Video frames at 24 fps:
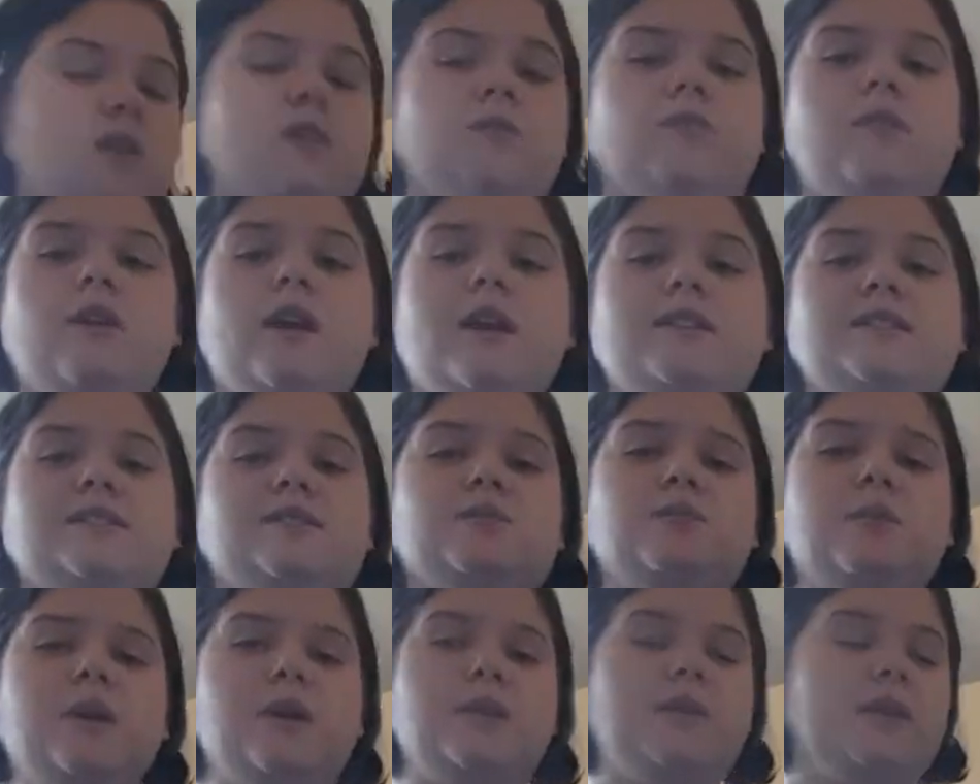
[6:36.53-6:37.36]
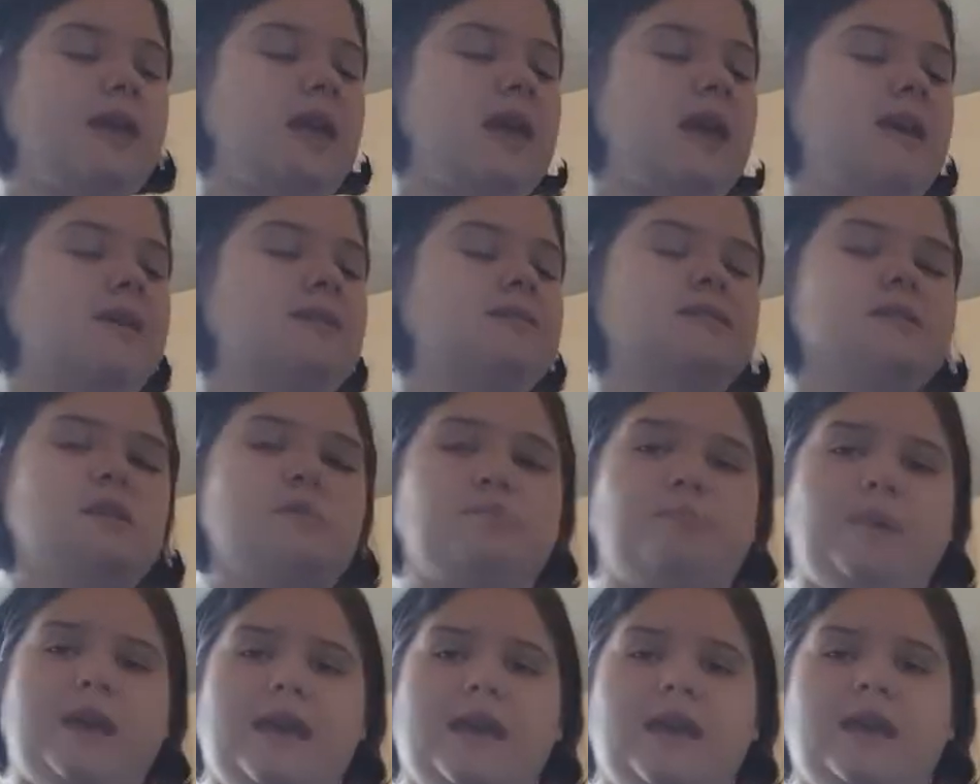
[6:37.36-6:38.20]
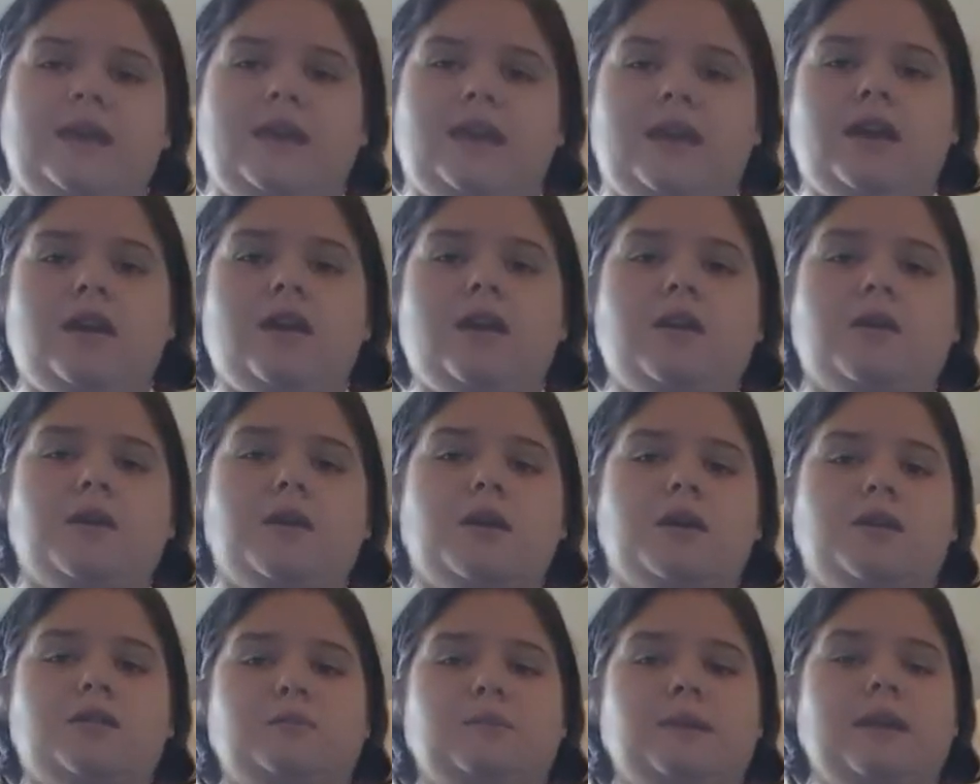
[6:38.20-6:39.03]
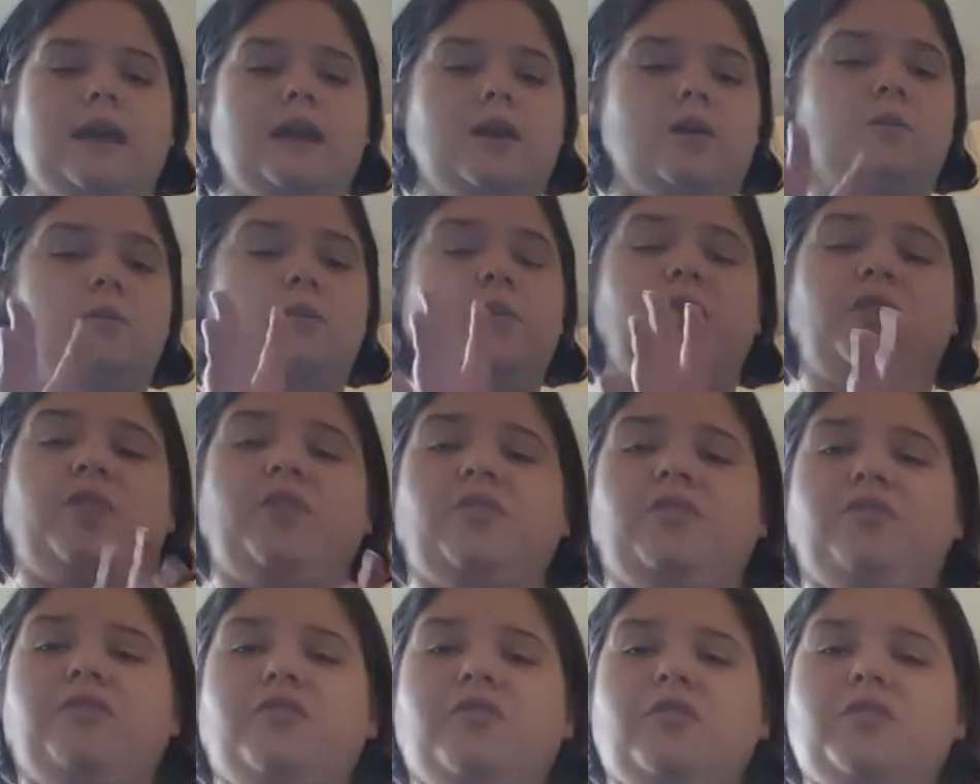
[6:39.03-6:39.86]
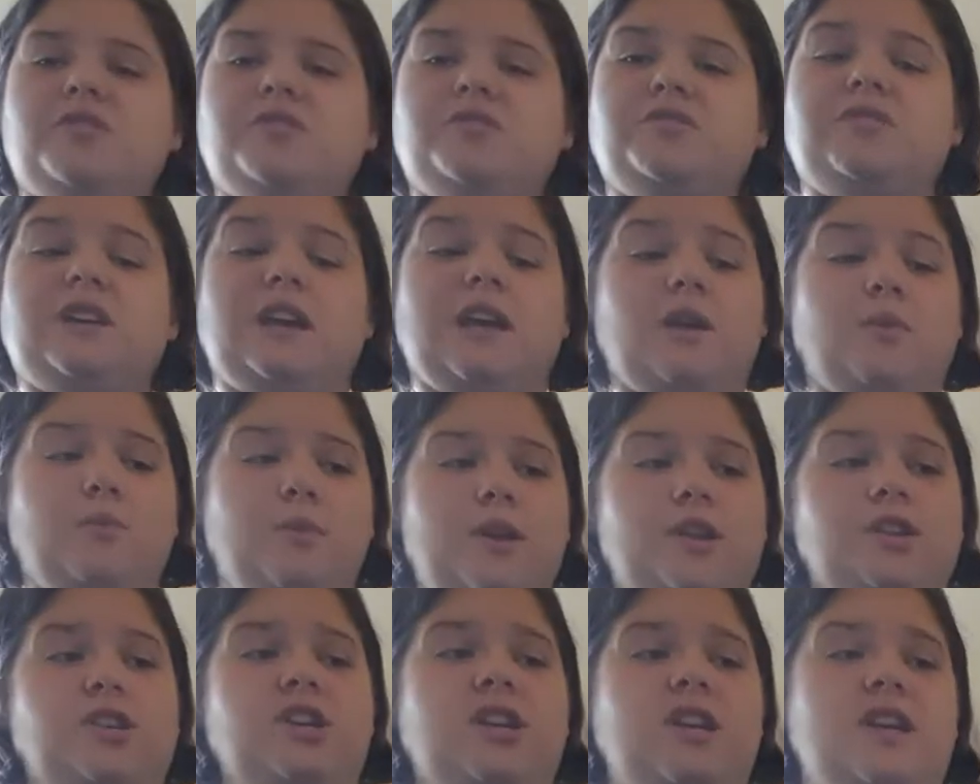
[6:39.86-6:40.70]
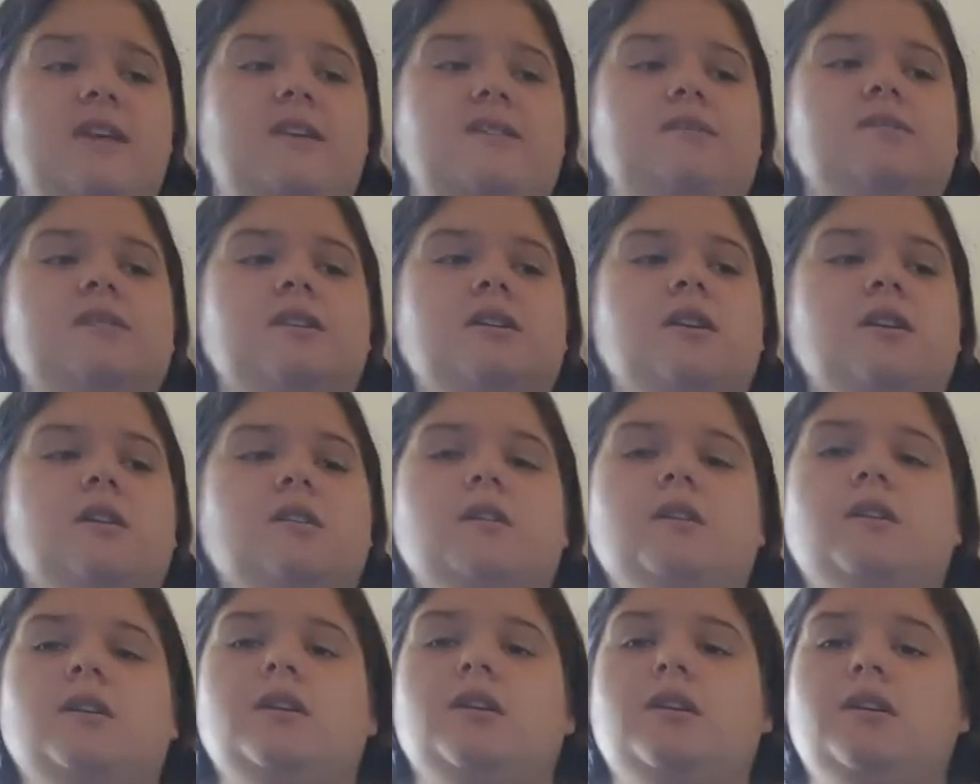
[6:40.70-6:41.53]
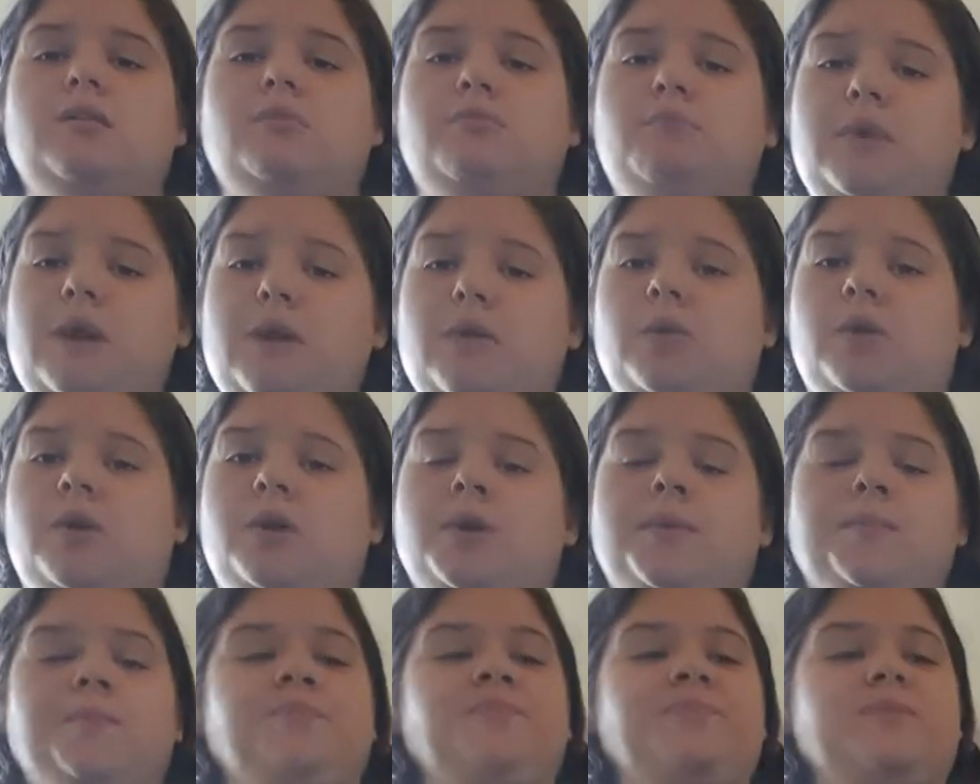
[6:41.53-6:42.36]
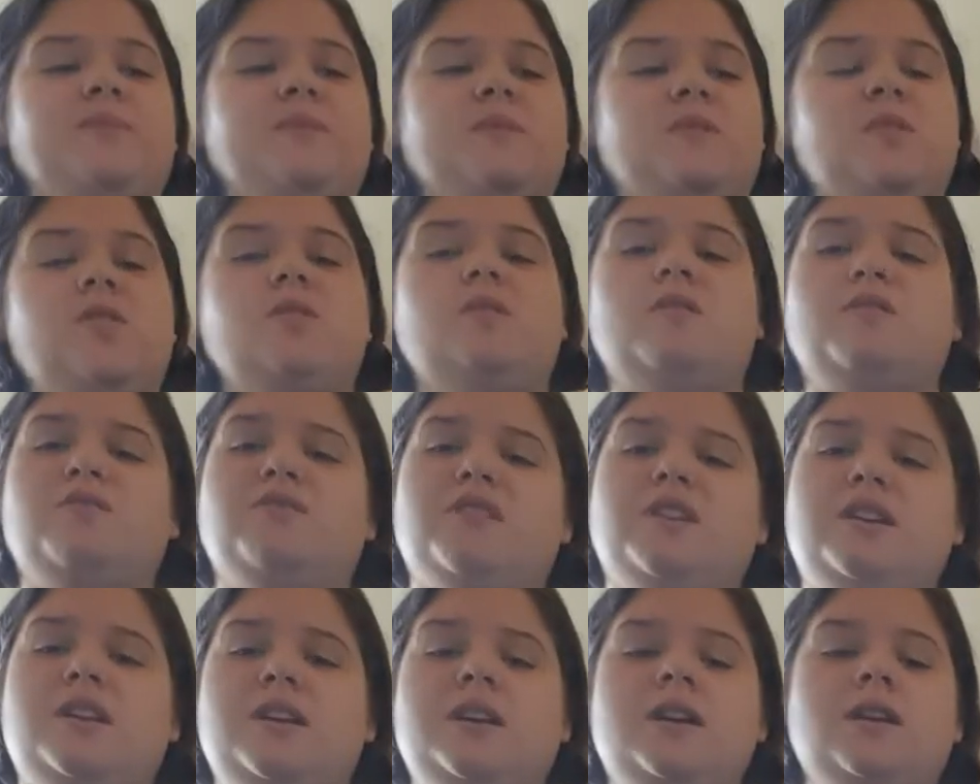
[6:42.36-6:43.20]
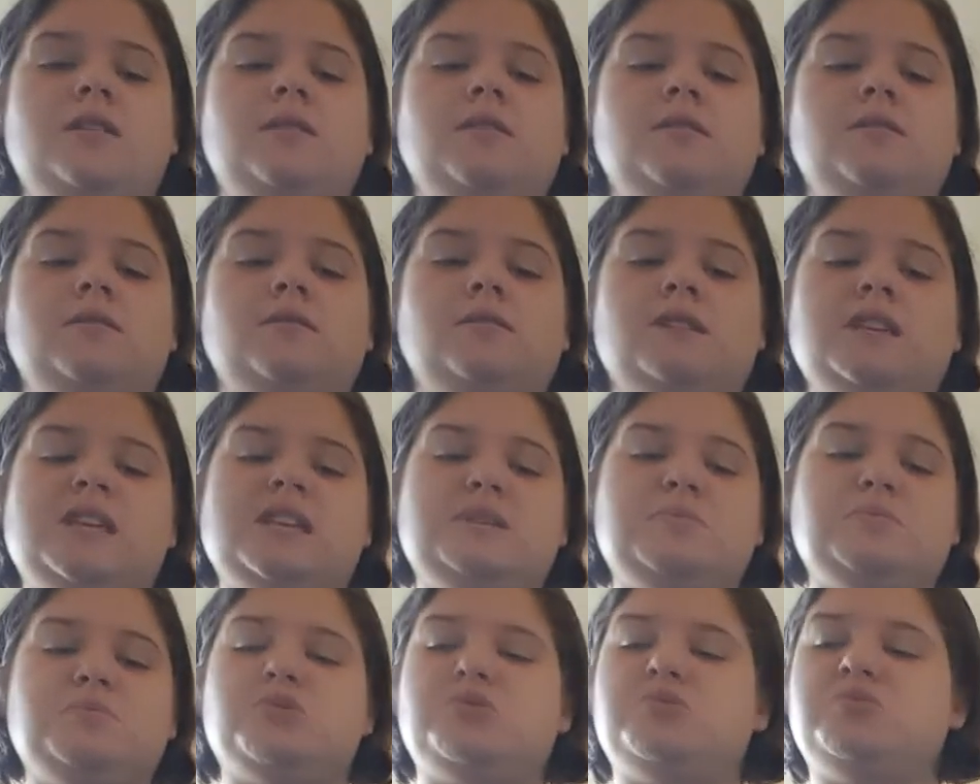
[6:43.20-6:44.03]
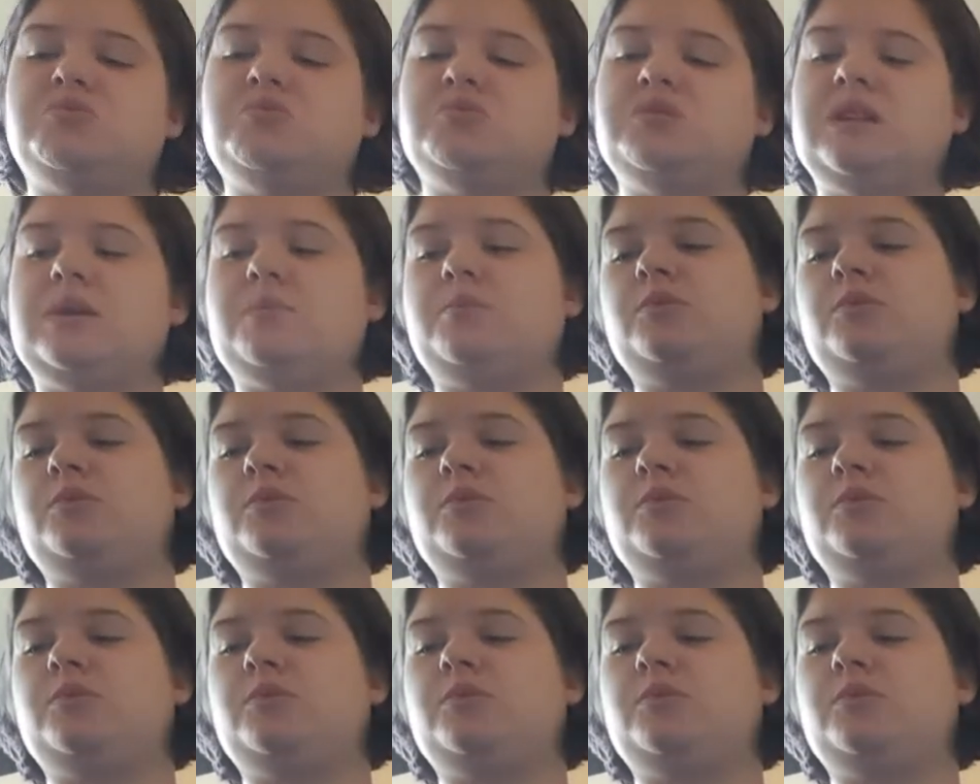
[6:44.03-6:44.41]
Right, so while the cakes are baking, I'm going to be getting on with the frosting, which is milk, 2 to 3 tablespoons,